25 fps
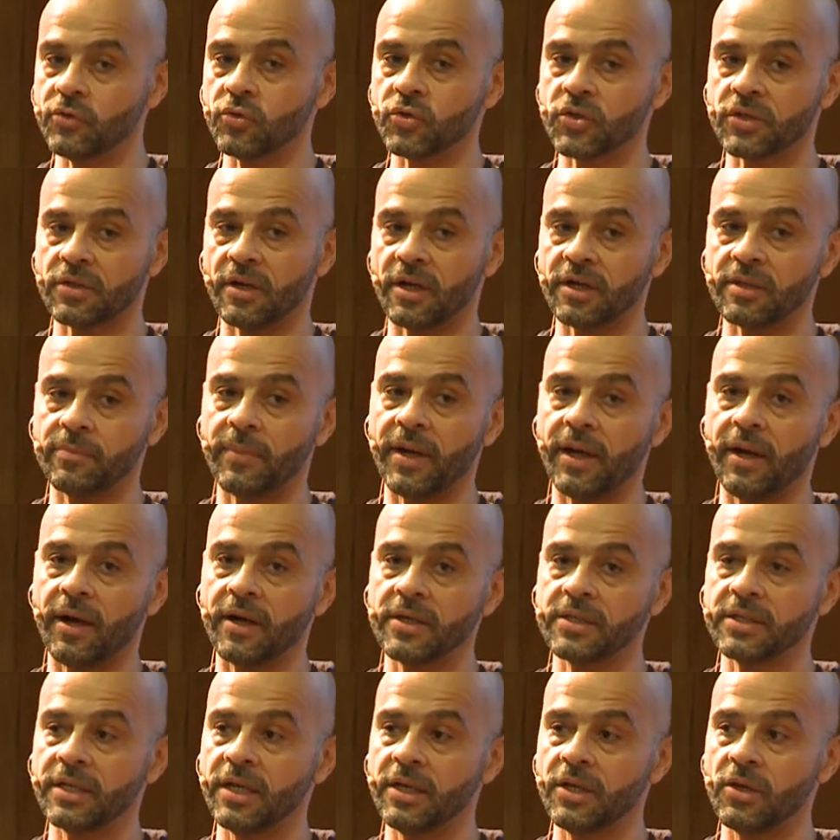to start by
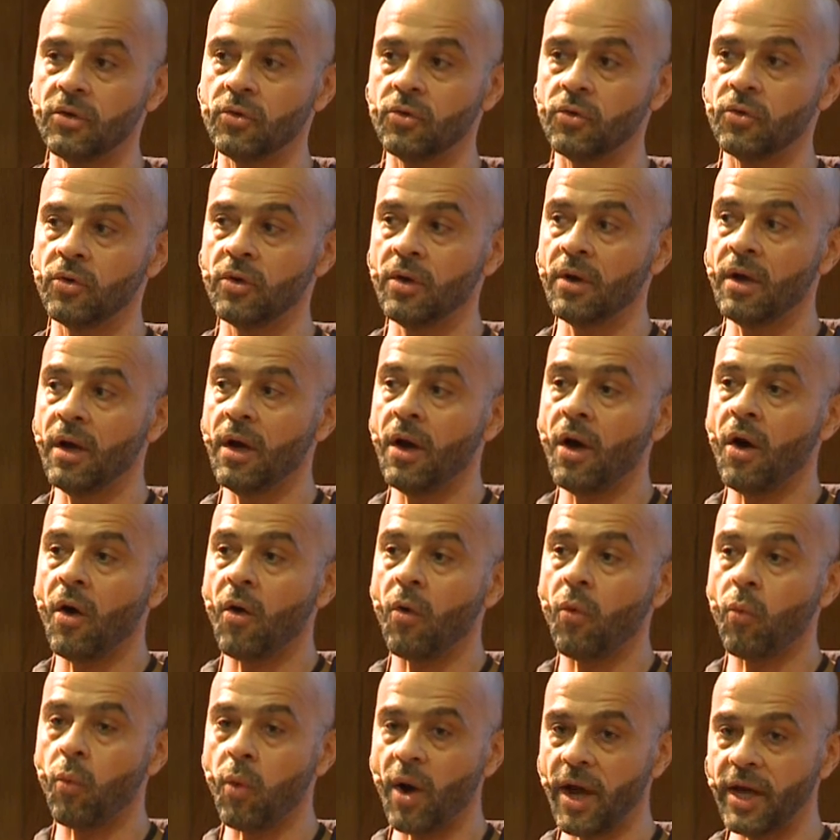asking you,
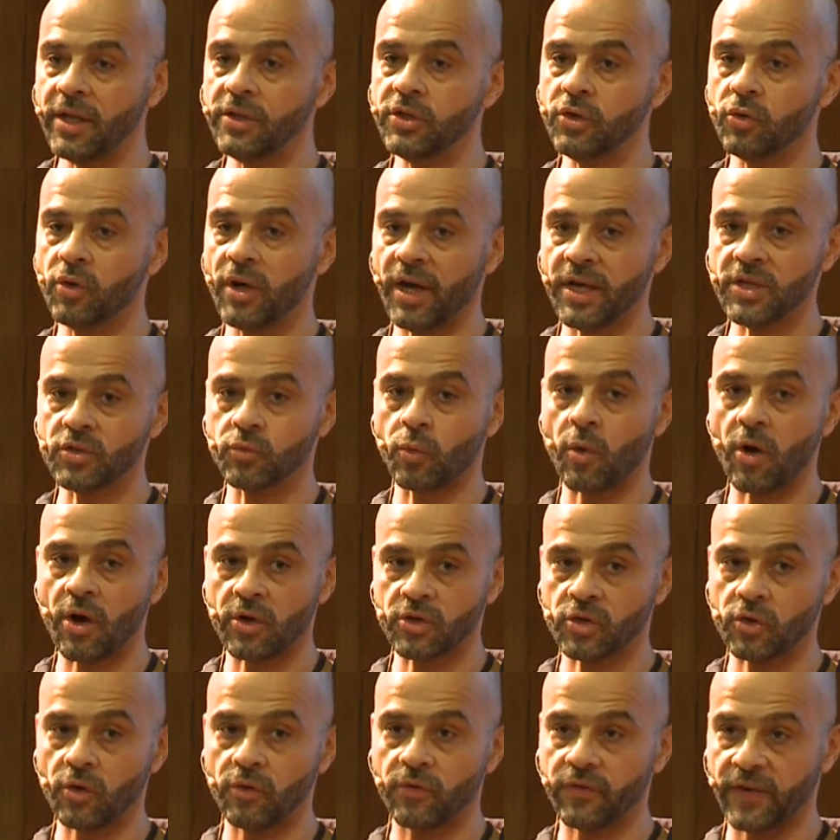why do you guys
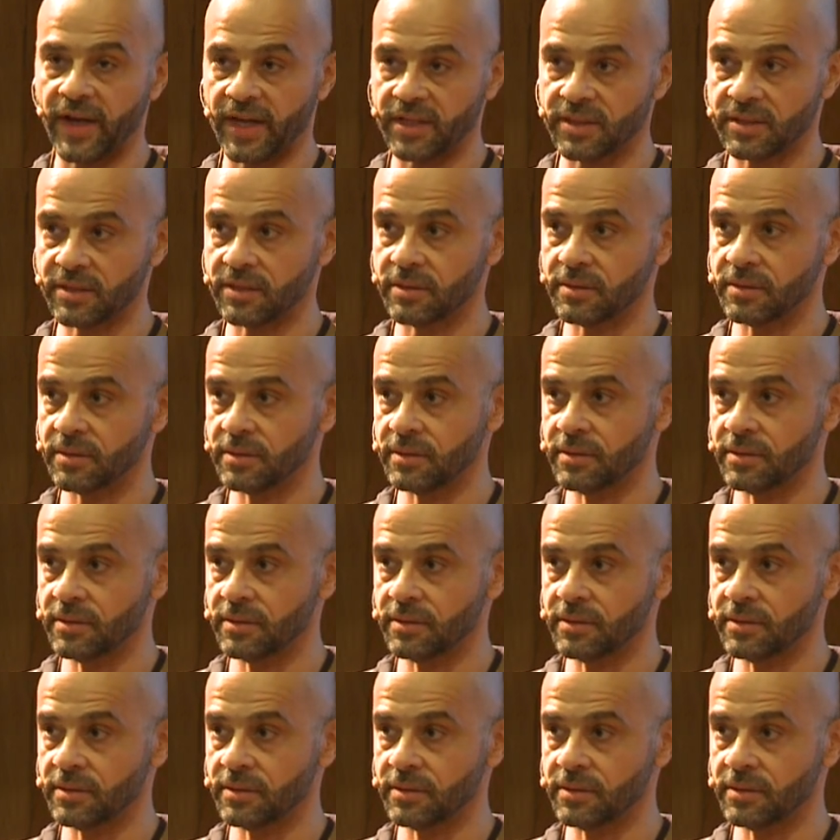walk so fast?